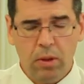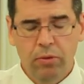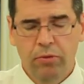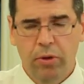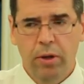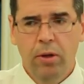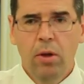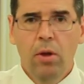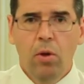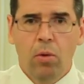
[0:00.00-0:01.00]
So
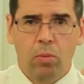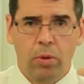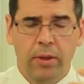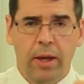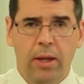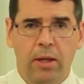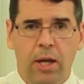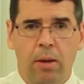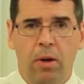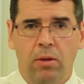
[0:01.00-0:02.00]
with that
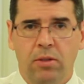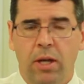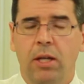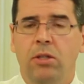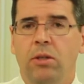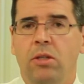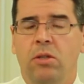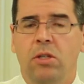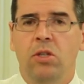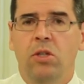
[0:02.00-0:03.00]
income, I'll touch on
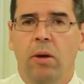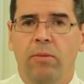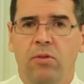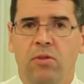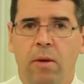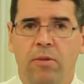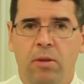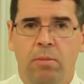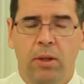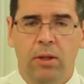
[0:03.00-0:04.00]
this issue of the
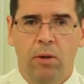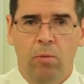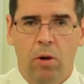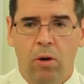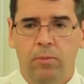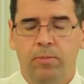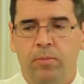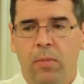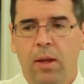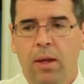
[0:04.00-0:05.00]
serviceability wall.
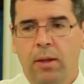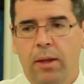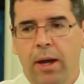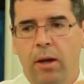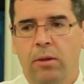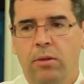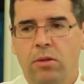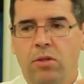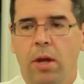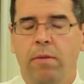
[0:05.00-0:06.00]
Now, the
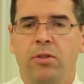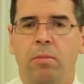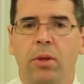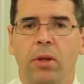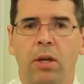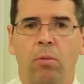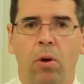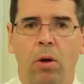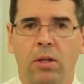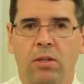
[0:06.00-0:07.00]
serviceability
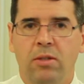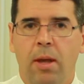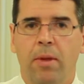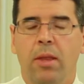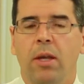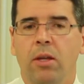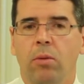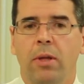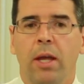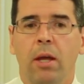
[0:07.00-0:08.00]
wall something that you
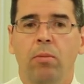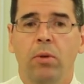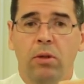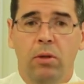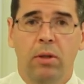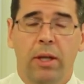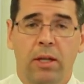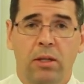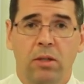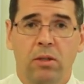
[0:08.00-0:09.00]
will hit with your
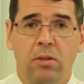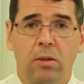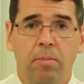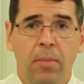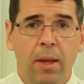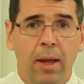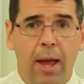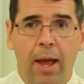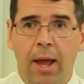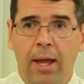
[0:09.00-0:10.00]
lenders
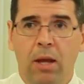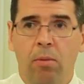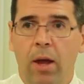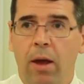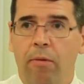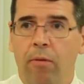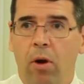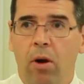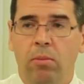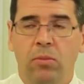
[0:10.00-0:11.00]
anywhere
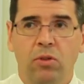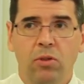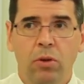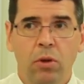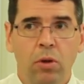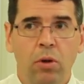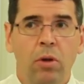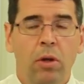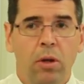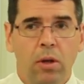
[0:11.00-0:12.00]
from
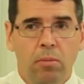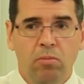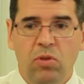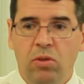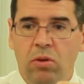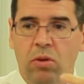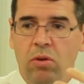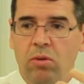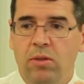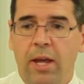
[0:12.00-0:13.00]
2
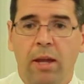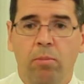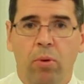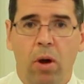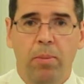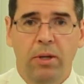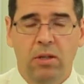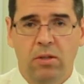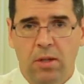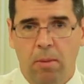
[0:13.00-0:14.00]
to 10
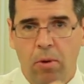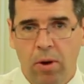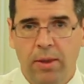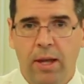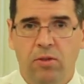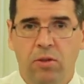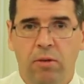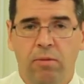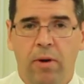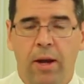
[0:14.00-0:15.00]
properties, somewhere in that sort
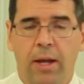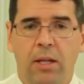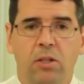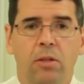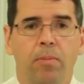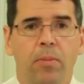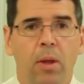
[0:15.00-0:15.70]
of range.